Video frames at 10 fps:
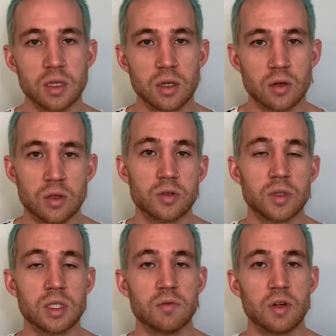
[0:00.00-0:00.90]
in order to
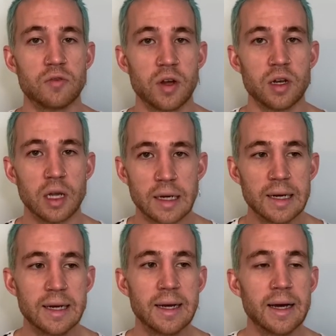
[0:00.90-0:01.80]
receive their funding.
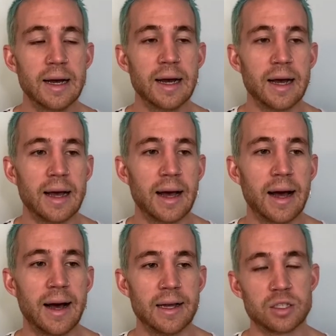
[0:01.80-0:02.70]

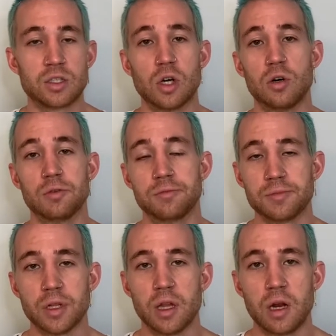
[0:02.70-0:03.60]
So
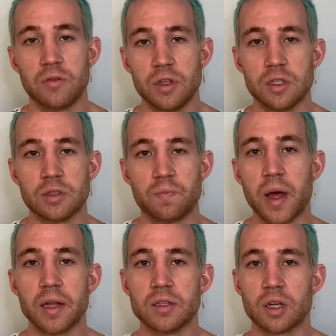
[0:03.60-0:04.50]
a lot of these
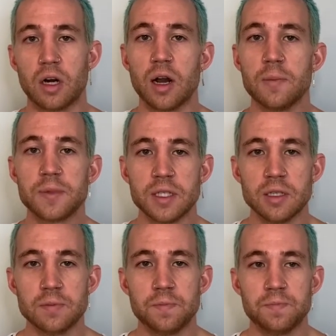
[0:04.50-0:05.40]
beds are empty,
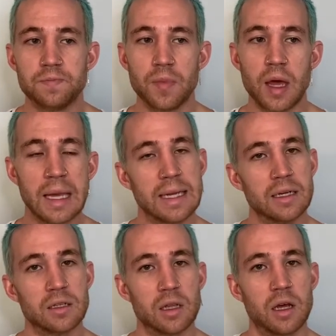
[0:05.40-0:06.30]

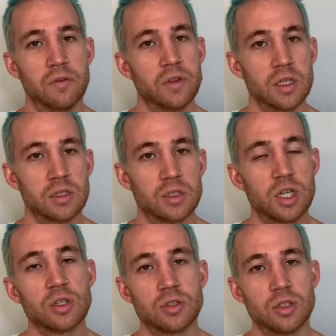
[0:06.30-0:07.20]
and a lot of these
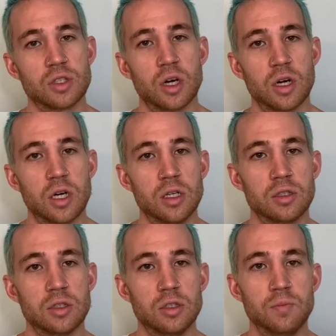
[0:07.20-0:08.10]
shelters are,
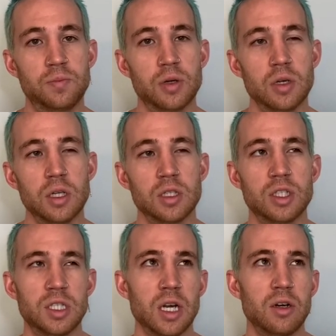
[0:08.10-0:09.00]
to put it
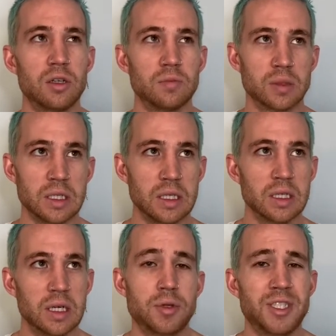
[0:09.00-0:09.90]
charitably,
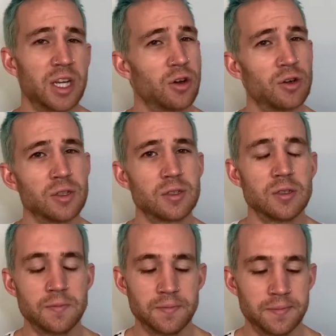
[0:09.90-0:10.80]
shitholes.
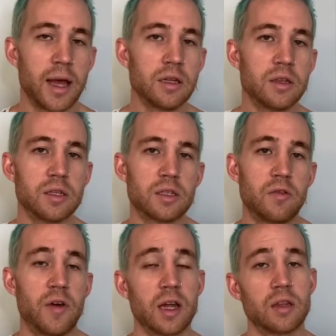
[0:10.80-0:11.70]
Add to this the
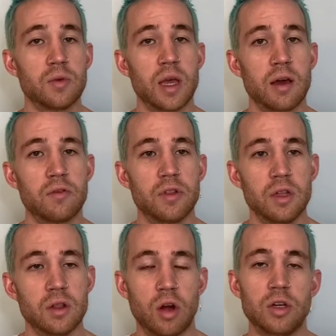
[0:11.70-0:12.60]
fact that we have the
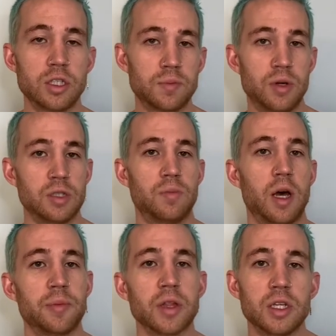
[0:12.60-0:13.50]
largest prison
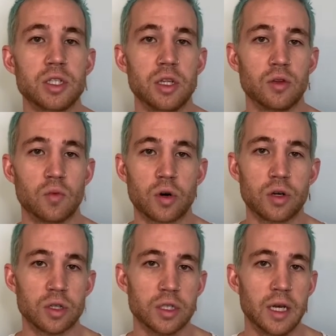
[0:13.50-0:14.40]
population in the
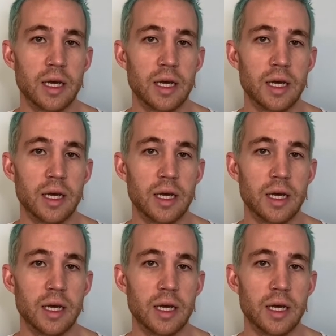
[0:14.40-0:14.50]
world,